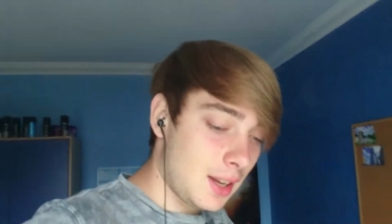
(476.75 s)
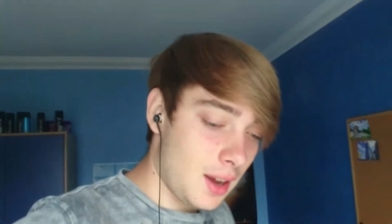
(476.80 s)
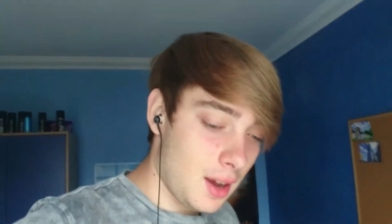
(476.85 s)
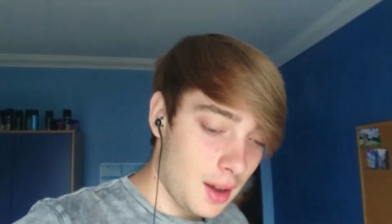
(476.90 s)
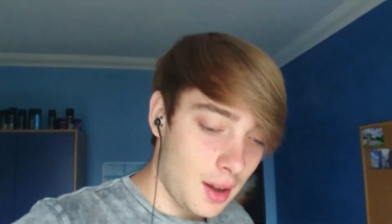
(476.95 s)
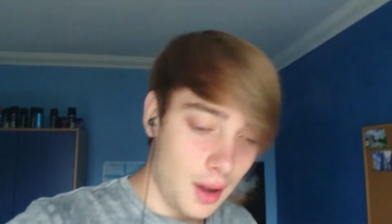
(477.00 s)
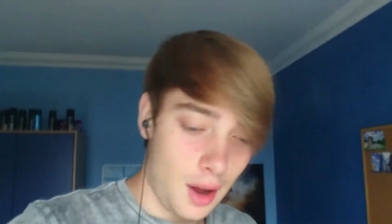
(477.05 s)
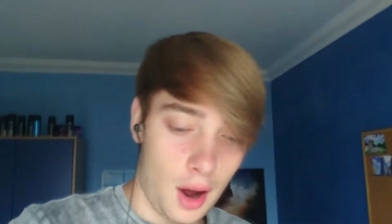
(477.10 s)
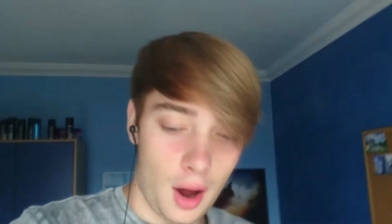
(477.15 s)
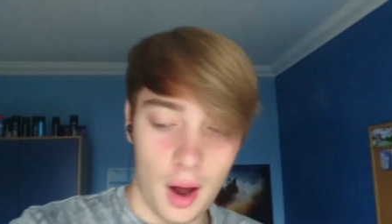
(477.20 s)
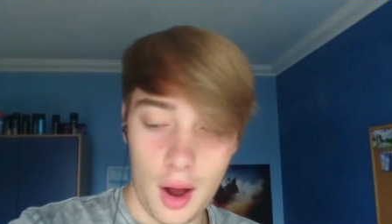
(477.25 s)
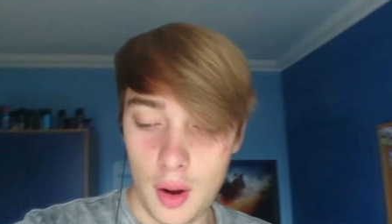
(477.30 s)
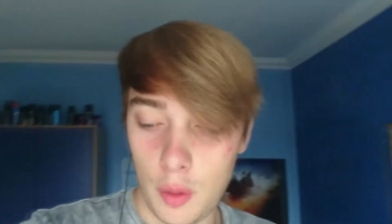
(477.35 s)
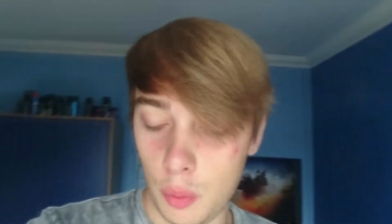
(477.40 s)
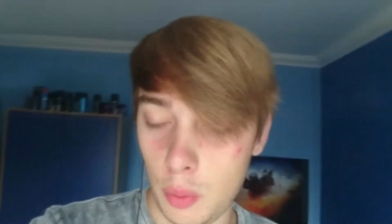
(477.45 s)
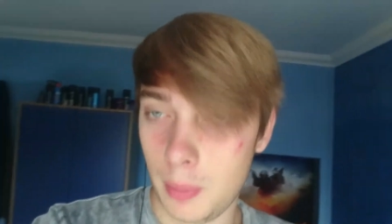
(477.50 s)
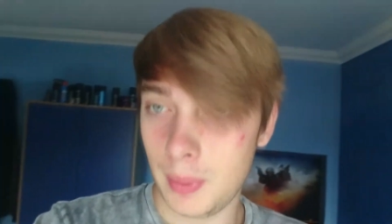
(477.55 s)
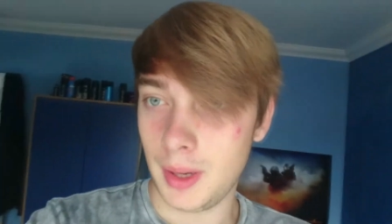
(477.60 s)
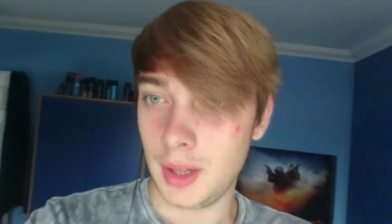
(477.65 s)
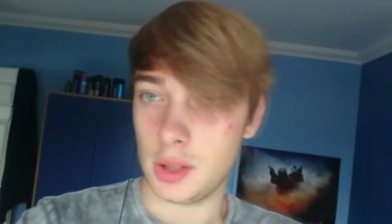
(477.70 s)
uh, I
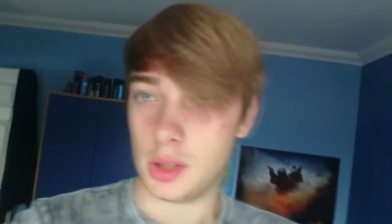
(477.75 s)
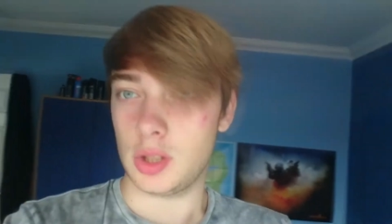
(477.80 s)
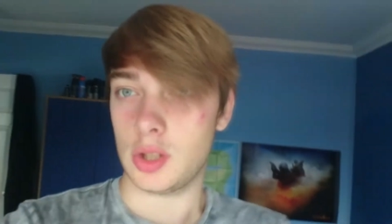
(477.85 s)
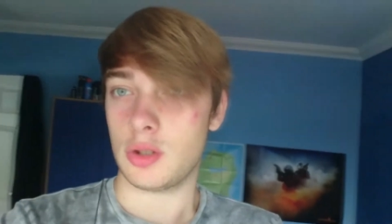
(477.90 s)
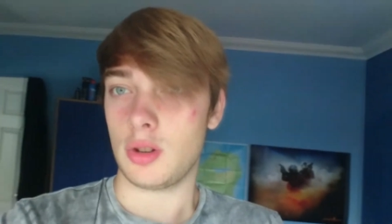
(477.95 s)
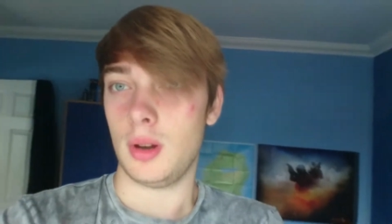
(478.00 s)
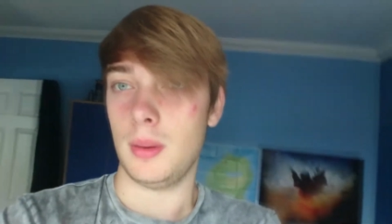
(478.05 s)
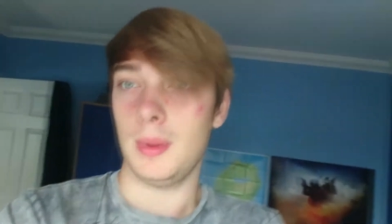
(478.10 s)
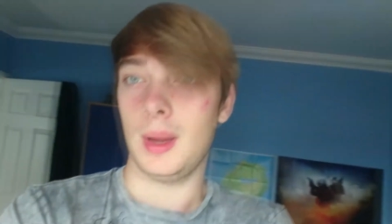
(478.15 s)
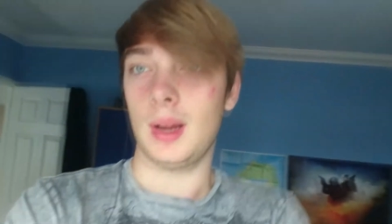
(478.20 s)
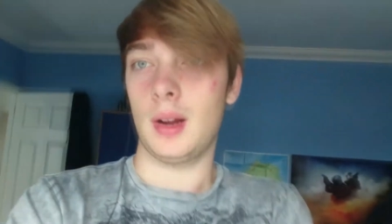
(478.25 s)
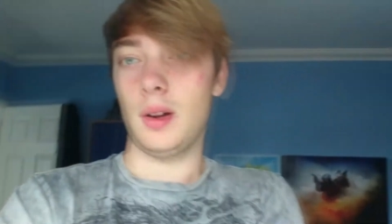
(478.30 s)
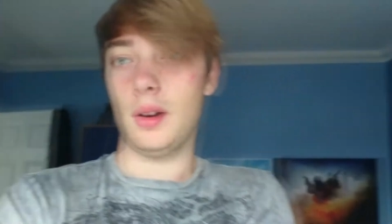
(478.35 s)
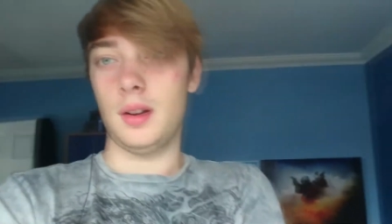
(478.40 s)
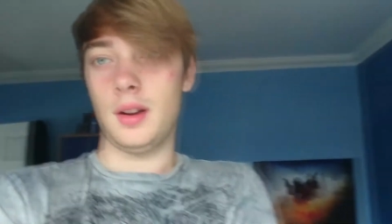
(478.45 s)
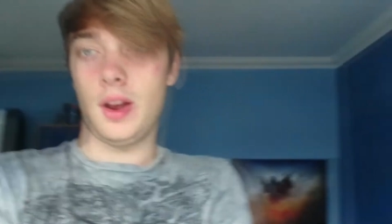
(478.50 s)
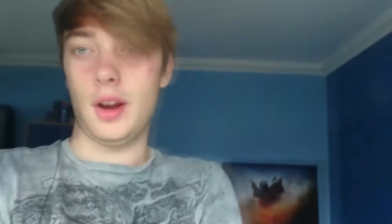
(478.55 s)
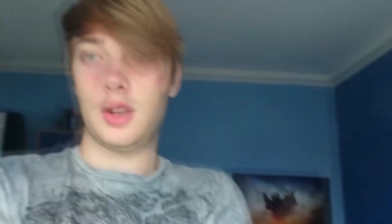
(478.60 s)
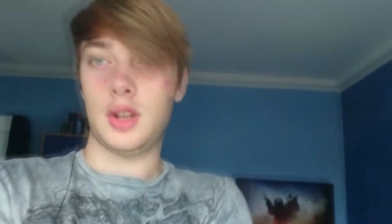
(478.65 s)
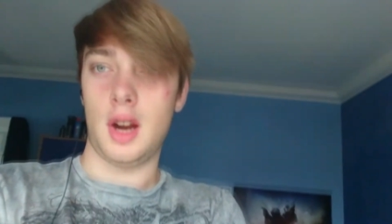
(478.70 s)
will be streaming on
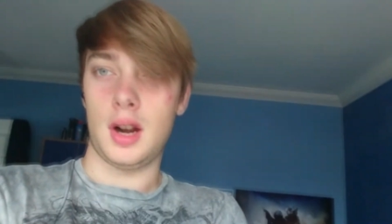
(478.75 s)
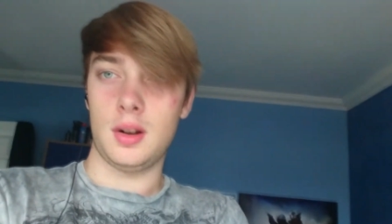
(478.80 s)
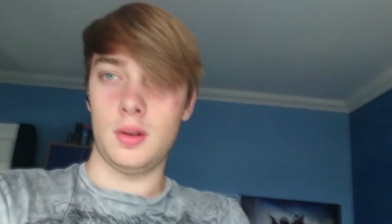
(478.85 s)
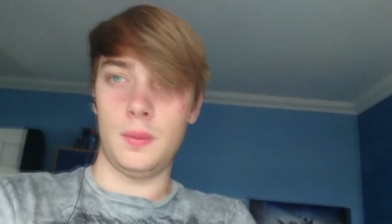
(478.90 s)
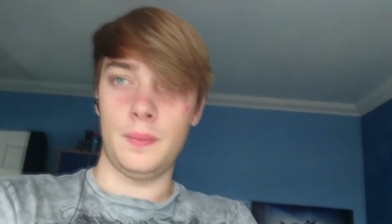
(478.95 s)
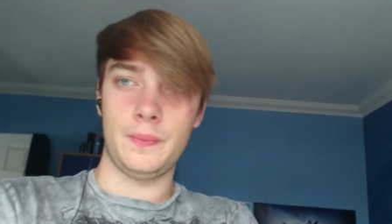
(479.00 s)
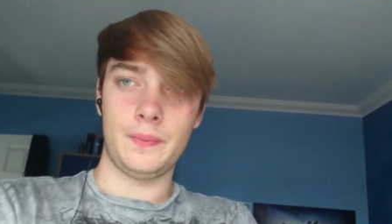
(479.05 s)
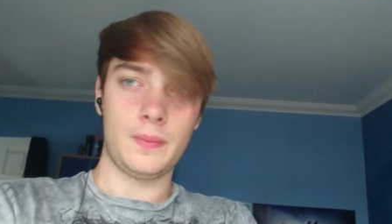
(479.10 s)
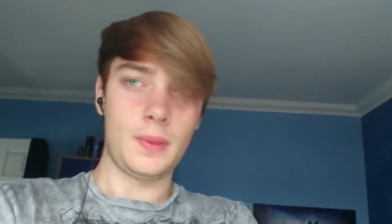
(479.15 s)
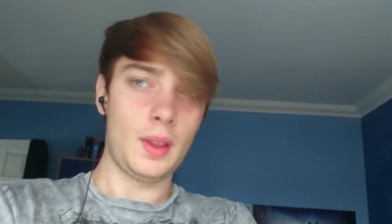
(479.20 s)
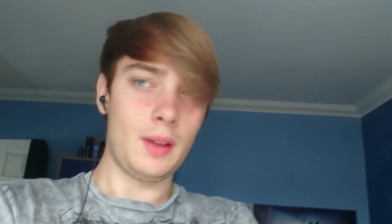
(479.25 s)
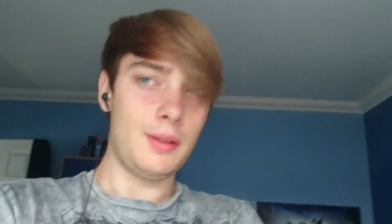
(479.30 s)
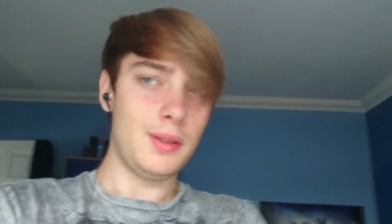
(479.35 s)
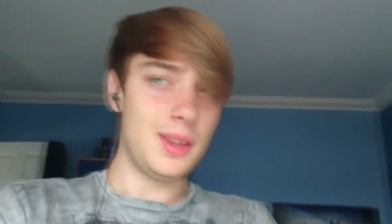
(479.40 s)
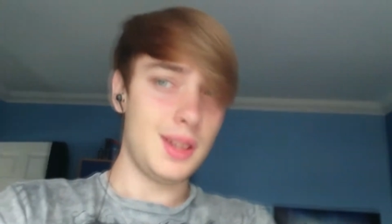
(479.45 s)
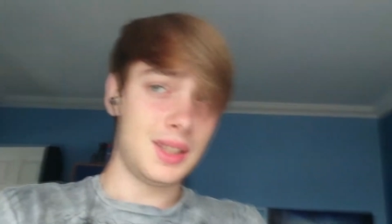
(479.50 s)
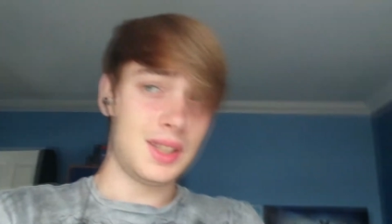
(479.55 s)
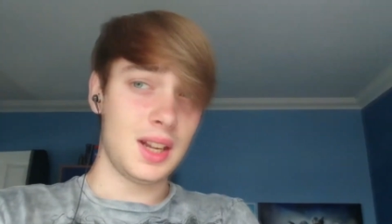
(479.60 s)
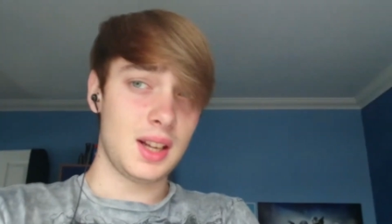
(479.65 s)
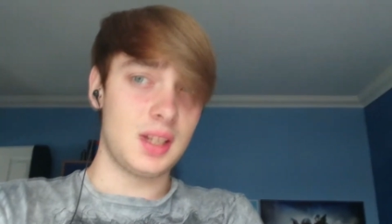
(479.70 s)
her channel for the
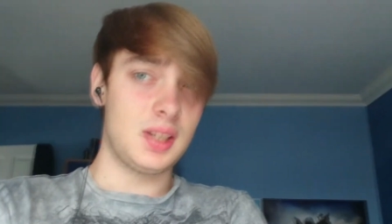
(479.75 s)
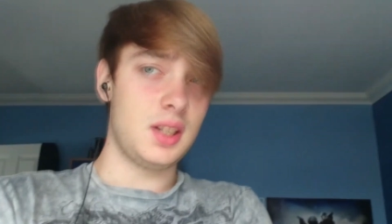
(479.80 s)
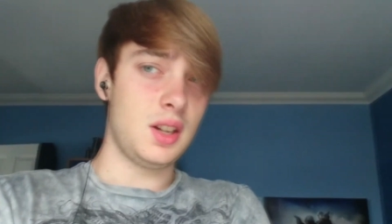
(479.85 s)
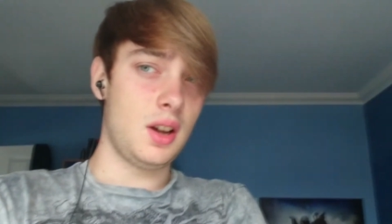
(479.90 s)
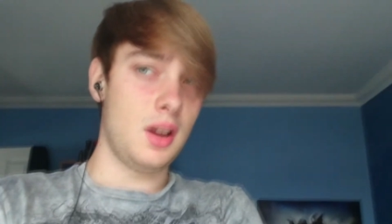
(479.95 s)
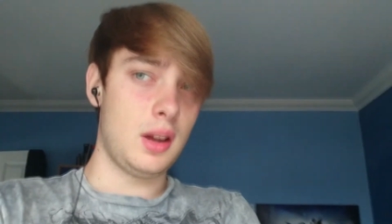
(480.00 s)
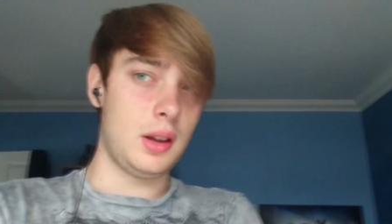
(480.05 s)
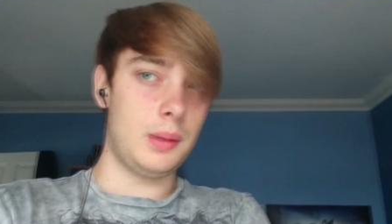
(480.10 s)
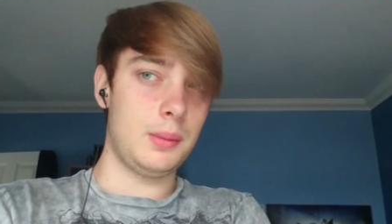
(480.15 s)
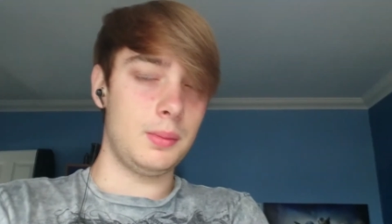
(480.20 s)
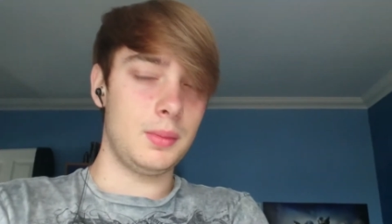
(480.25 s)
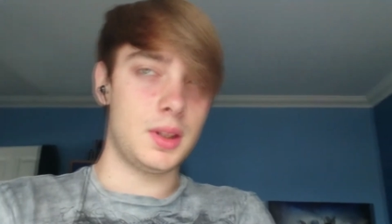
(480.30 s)
second time